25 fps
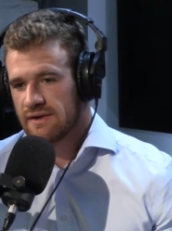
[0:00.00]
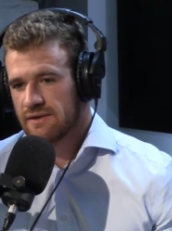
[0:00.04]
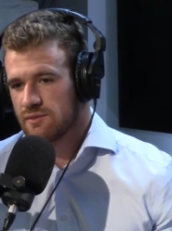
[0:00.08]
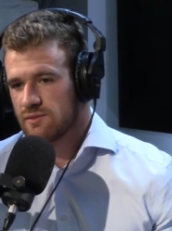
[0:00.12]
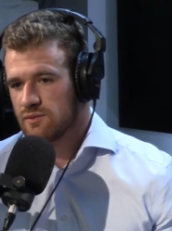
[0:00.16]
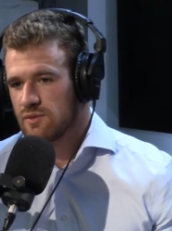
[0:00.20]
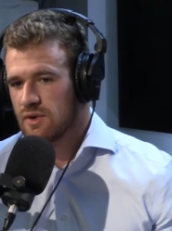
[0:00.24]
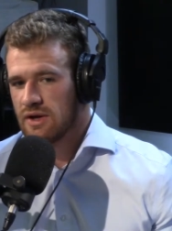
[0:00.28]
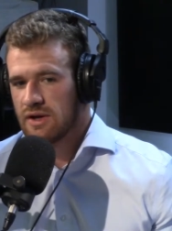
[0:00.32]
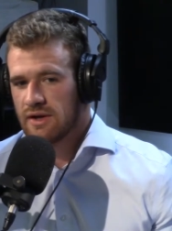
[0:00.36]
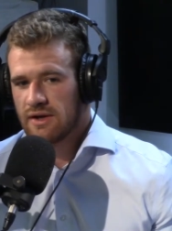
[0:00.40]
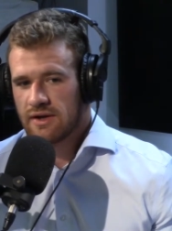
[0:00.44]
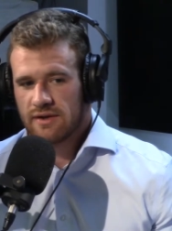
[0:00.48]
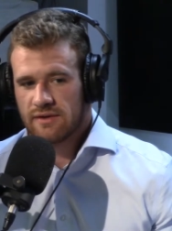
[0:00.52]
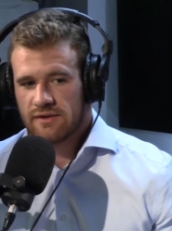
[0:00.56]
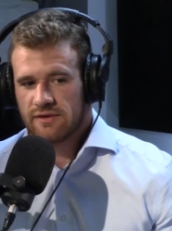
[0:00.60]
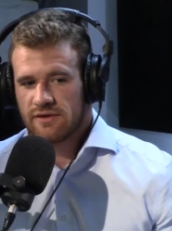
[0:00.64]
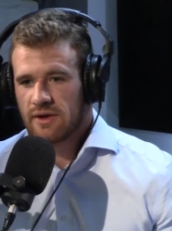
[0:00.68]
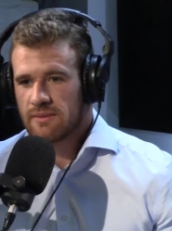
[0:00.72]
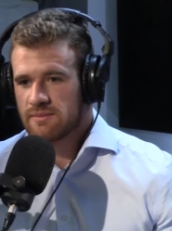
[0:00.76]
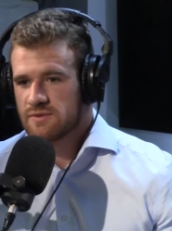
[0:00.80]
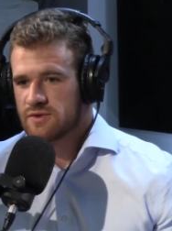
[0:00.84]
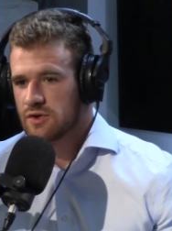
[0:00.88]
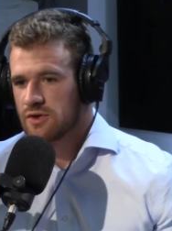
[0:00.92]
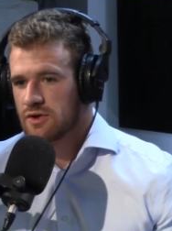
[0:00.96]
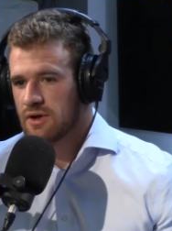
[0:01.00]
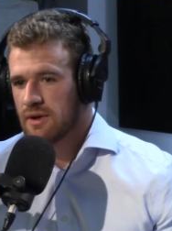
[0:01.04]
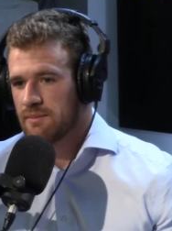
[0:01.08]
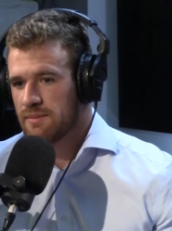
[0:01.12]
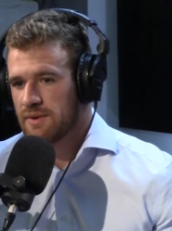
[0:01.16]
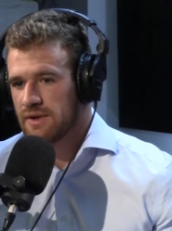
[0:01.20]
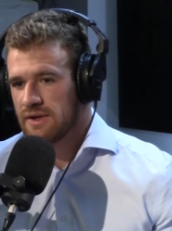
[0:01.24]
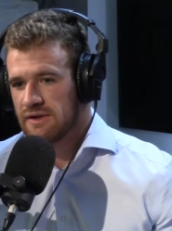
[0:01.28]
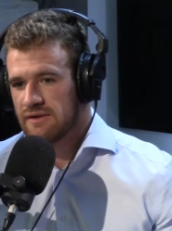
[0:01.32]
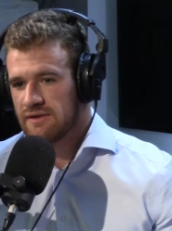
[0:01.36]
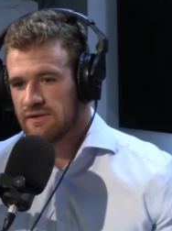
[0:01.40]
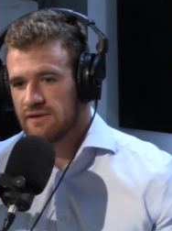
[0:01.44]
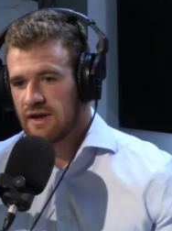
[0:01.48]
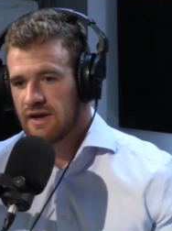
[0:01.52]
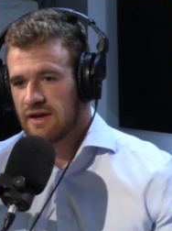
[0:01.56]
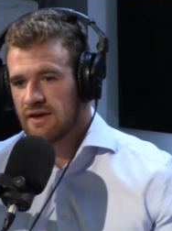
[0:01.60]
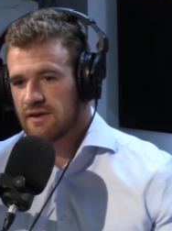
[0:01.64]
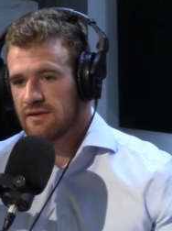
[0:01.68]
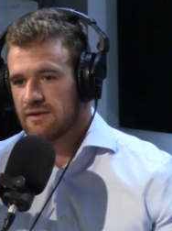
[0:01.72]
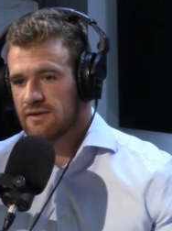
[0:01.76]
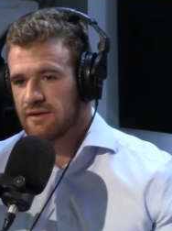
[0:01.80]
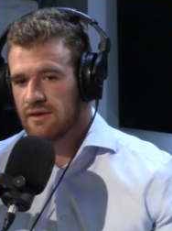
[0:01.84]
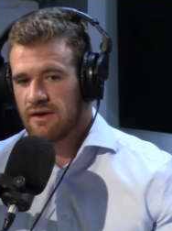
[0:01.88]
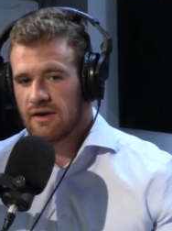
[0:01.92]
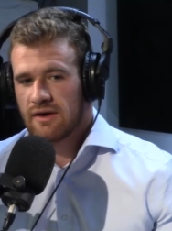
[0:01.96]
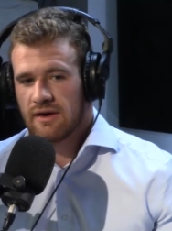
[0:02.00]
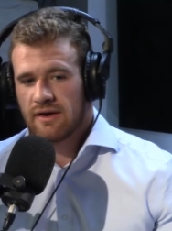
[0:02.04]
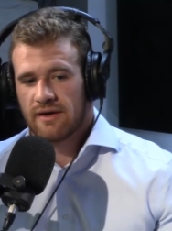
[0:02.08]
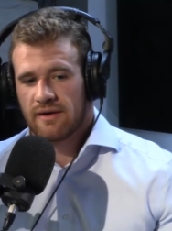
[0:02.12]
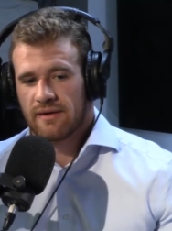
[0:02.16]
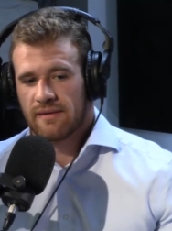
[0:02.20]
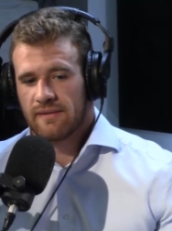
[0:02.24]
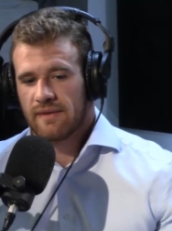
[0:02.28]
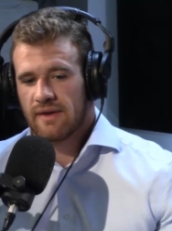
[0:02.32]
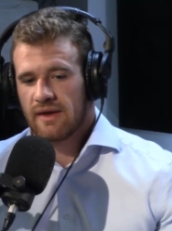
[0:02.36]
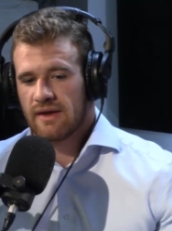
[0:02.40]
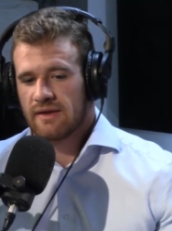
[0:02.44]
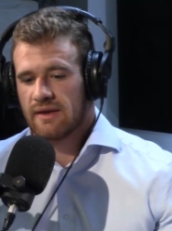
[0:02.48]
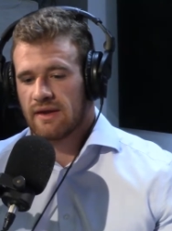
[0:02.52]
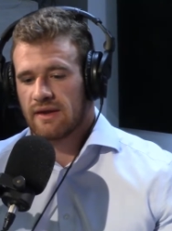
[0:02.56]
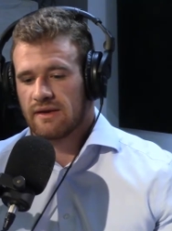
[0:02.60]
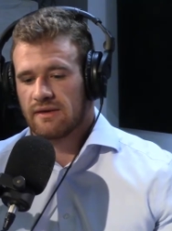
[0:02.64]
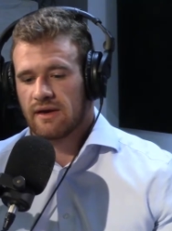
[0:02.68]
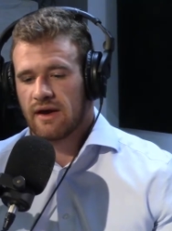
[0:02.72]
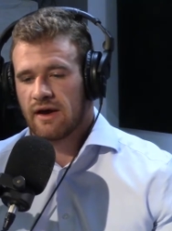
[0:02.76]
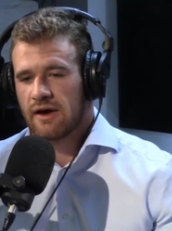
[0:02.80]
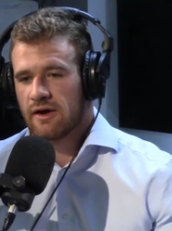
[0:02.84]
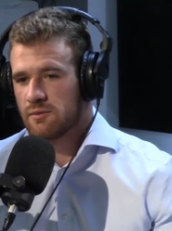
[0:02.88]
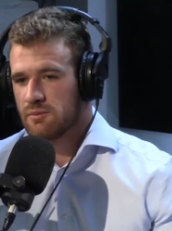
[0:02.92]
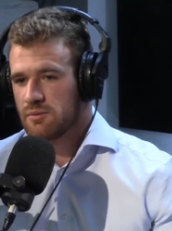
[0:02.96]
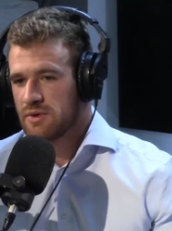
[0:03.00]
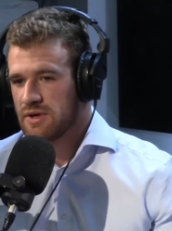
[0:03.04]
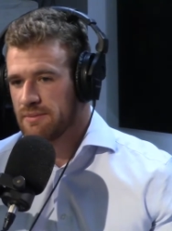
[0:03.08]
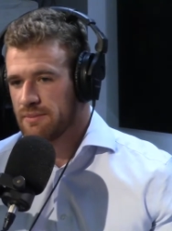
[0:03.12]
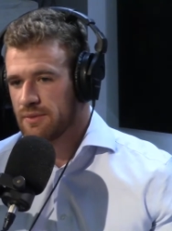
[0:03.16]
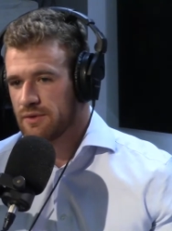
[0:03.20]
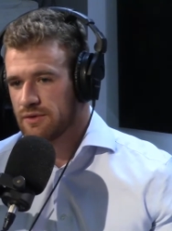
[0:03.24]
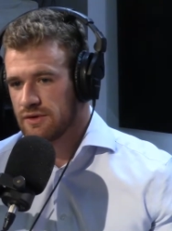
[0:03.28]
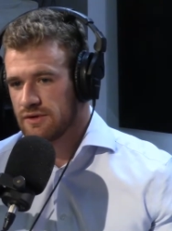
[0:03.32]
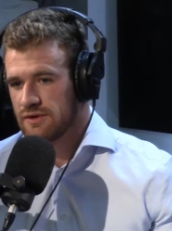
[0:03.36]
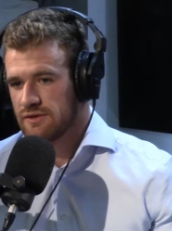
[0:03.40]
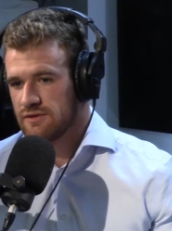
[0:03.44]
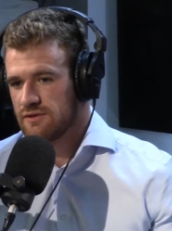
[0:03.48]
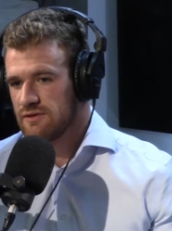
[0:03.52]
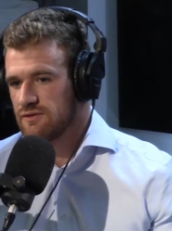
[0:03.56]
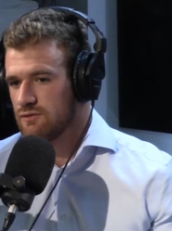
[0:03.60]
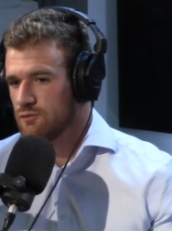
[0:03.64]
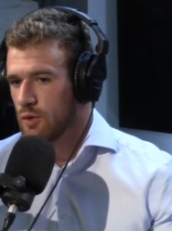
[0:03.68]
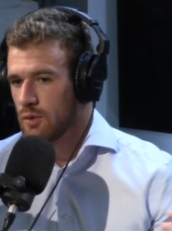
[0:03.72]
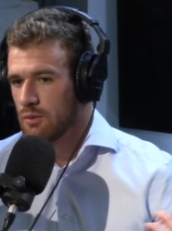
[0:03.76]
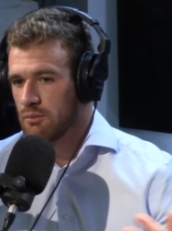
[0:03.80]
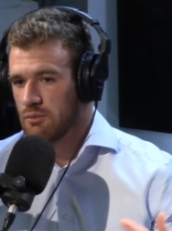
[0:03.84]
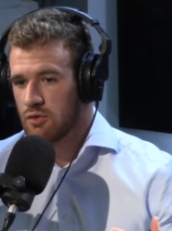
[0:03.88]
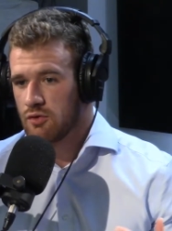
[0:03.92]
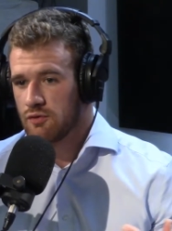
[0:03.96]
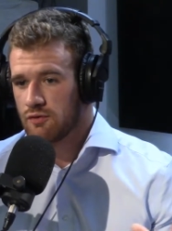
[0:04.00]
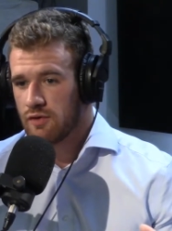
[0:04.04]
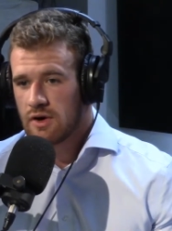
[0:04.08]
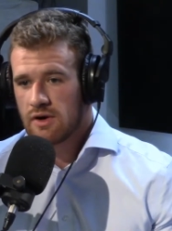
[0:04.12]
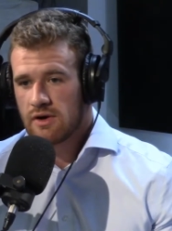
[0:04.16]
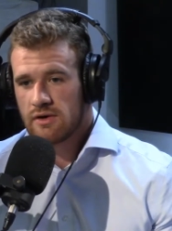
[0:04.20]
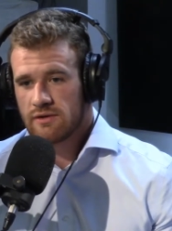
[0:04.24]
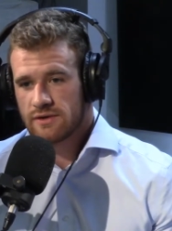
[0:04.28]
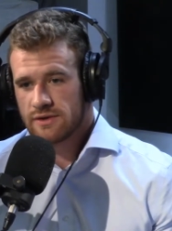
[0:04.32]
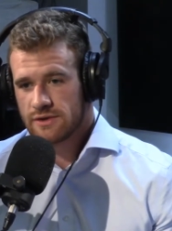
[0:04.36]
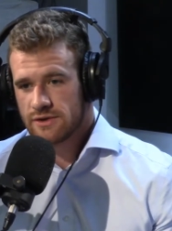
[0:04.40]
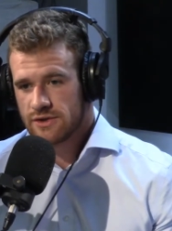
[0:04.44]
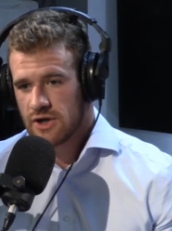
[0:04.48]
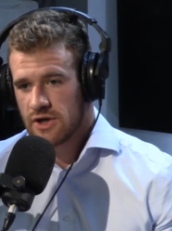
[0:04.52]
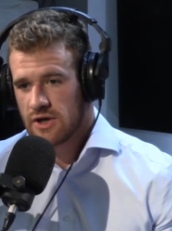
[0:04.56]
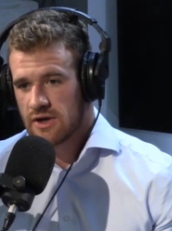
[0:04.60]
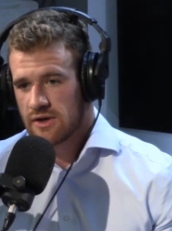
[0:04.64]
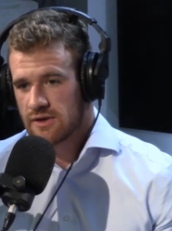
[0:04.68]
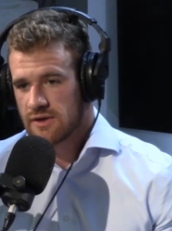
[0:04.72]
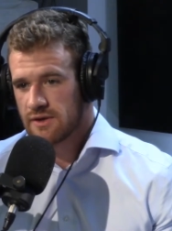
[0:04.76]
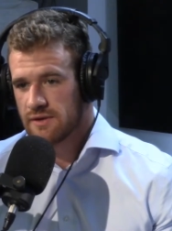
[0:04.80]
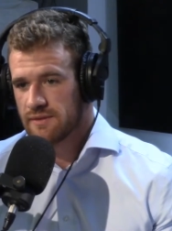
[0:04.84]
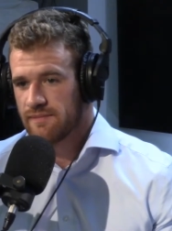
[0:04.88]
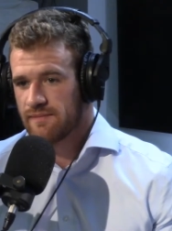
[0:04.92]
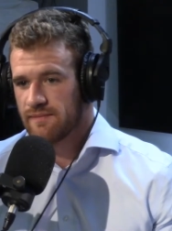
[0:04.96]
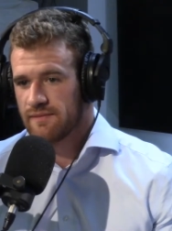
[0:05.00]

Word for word: a dumpster company to take uh, and then hired people to remove all the junk,